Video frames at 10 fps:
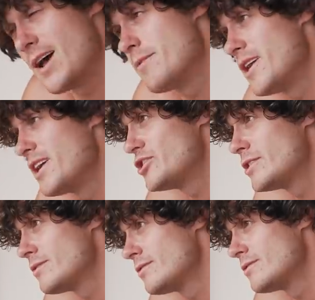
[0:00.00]
I'm in
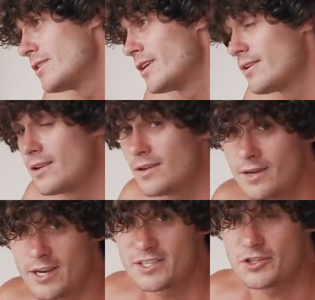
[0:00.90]
Asia,
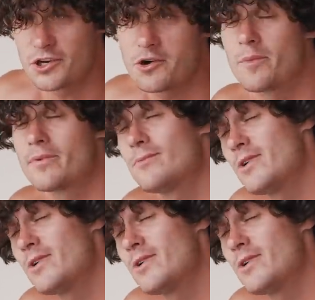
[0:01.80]
he's in Europe.